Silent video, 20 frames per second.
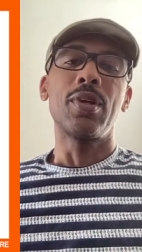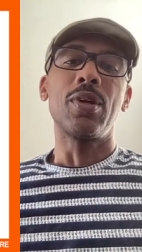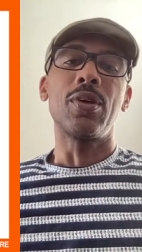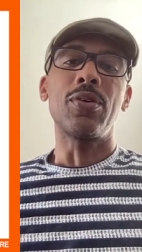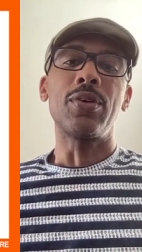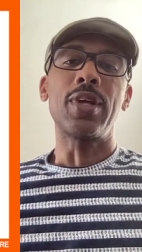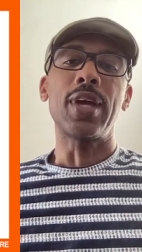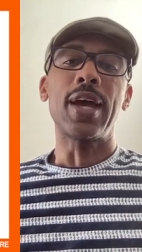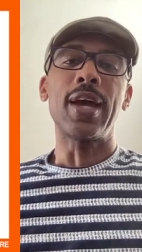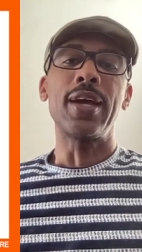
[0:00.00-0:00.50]

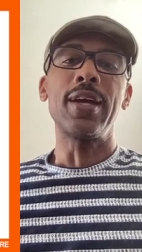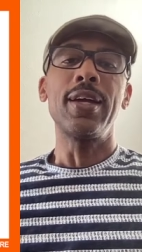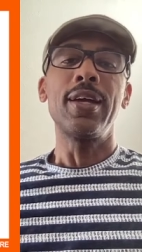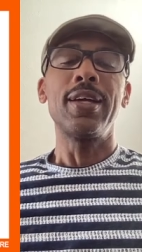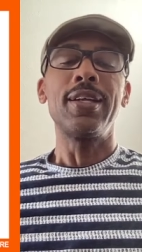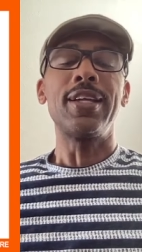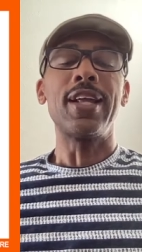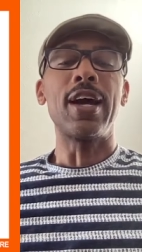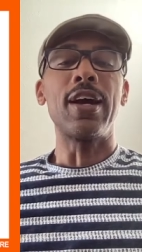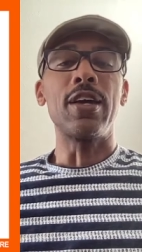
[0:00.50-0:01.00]
Okay,
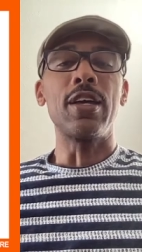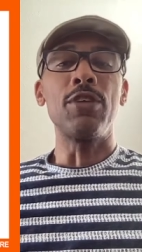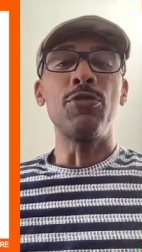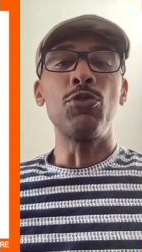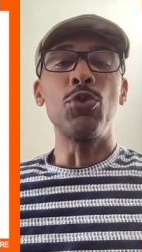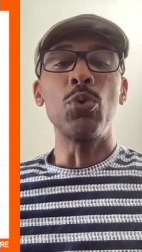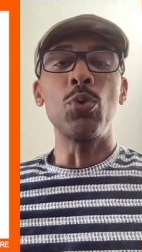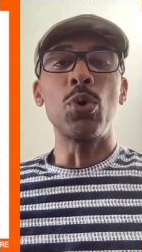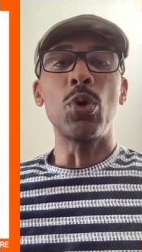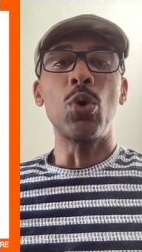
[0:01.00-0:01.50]
now if
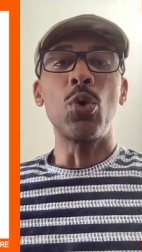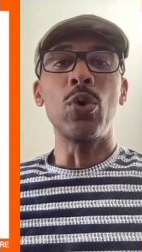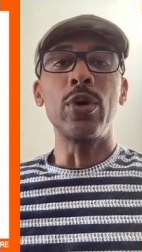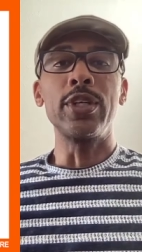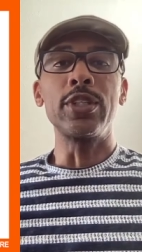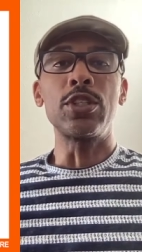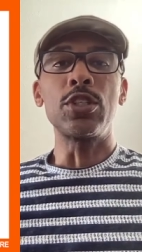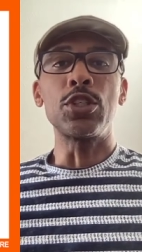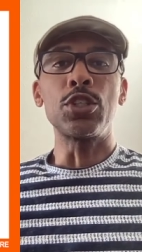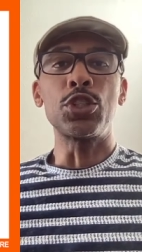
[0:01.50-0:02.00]
you were
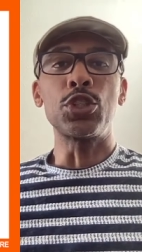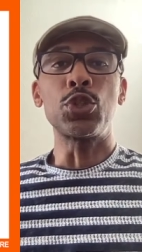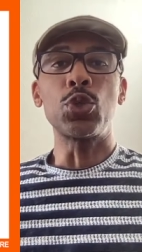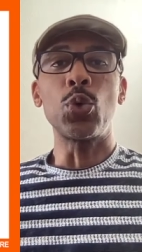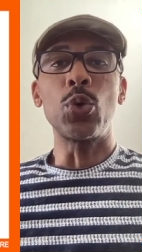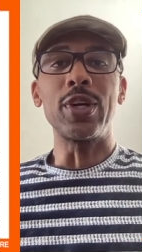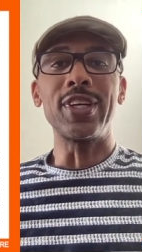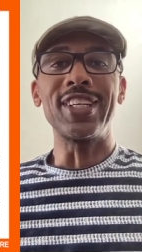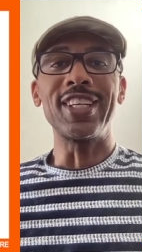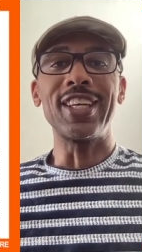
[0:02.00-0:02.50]
going to
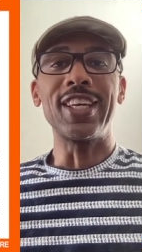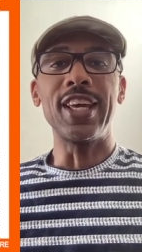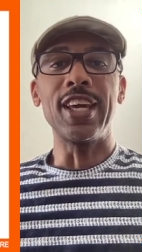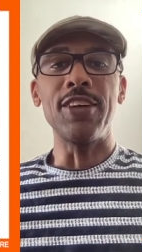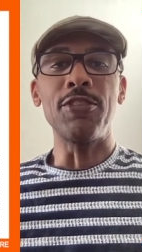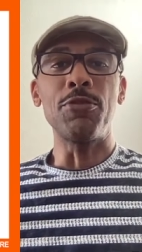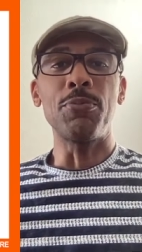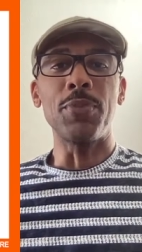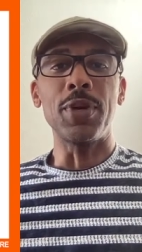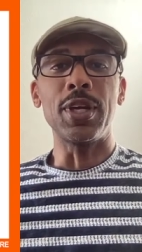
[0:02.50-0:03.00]
shorten
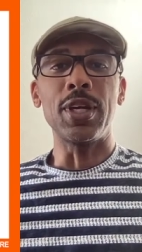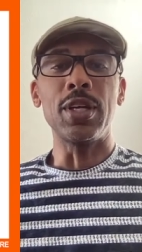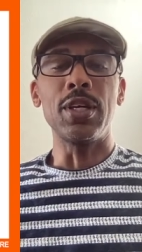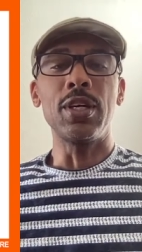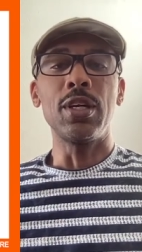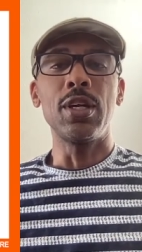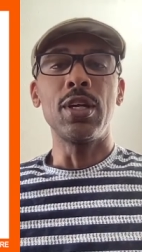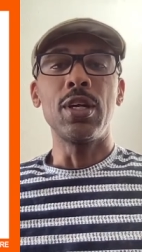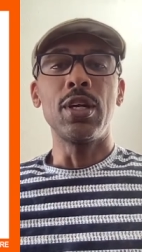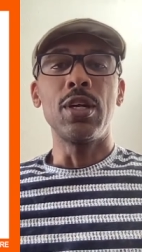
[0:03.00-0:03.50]
give me,
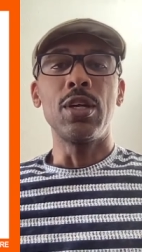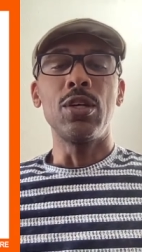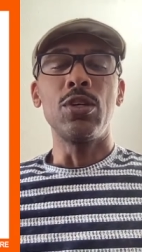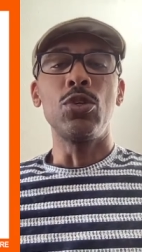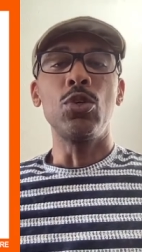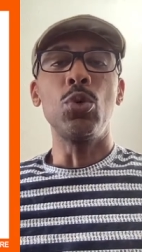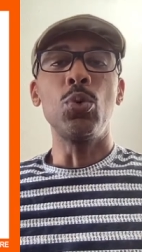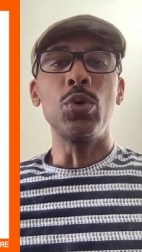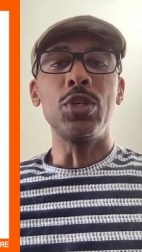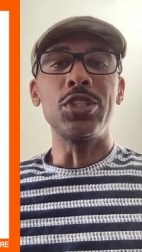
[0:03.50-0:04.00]

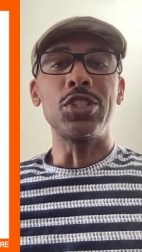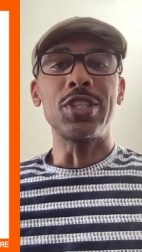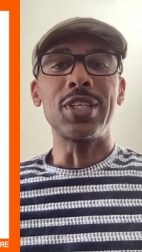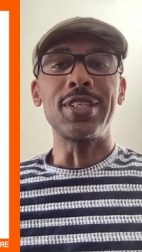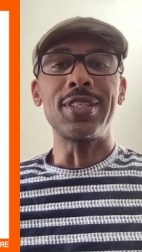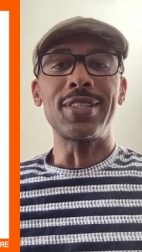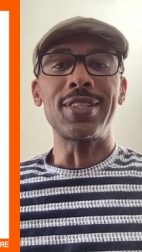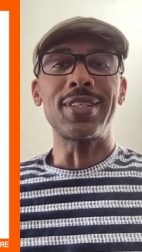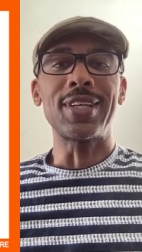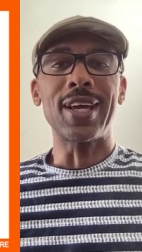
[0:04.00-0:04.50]
you would
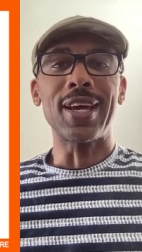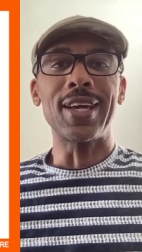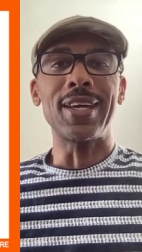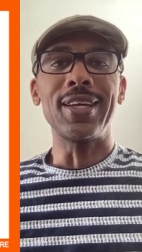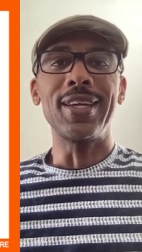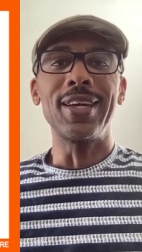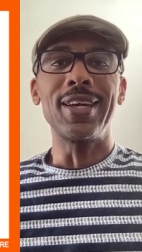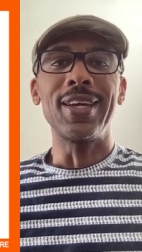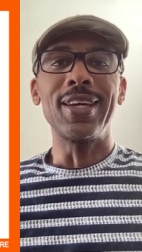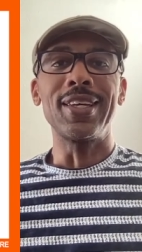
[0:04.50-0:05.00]
just
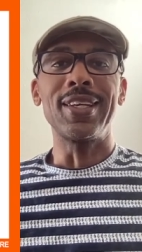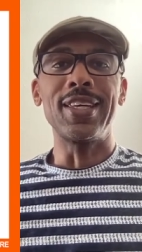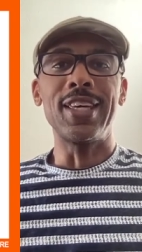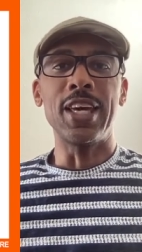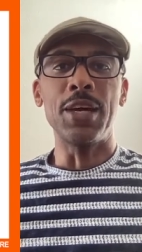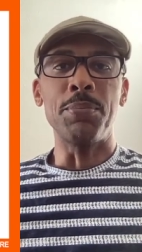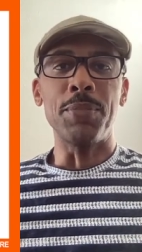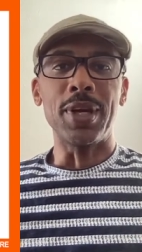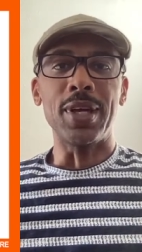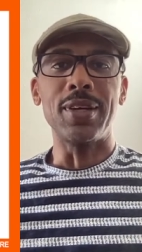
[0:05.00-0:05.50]
say,
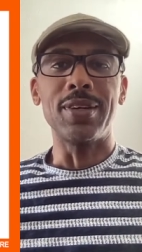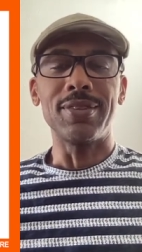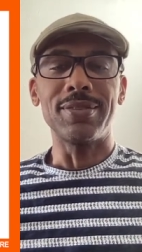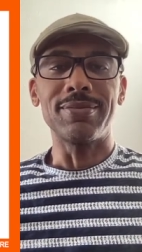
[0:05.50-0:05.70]
gimme.